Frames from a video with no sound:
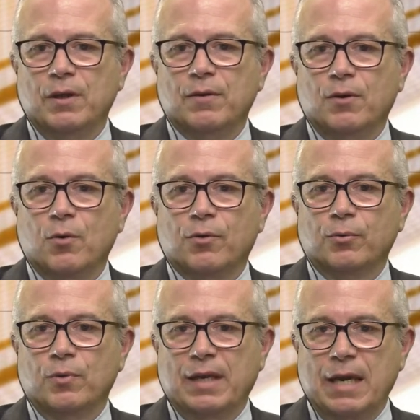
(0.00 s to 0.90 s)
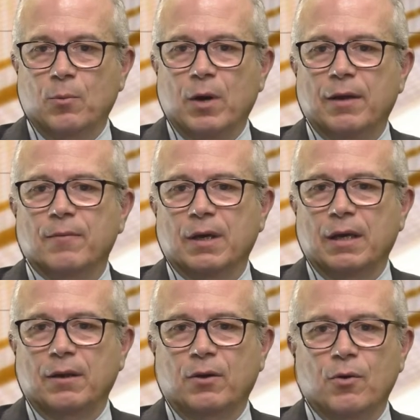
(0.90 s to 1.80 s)
go through the gateway
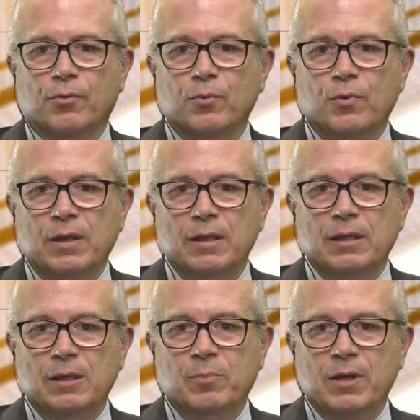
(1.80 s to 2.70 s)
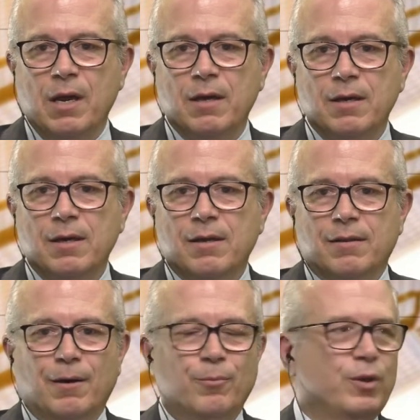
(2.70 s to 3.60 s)
and go through the EPA
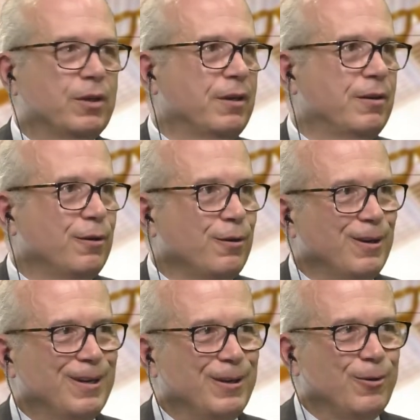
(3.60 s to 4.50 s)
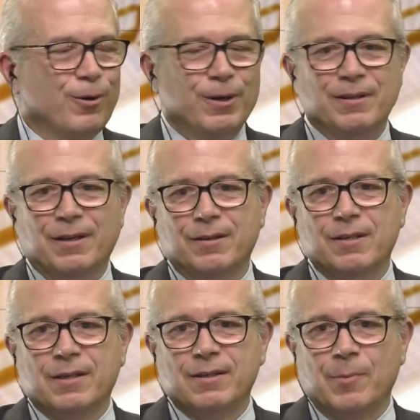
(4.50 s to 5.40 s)
that we're going to hear Lauren
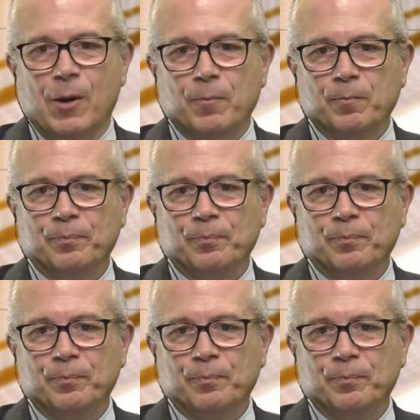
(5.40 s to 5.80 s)
discuss about.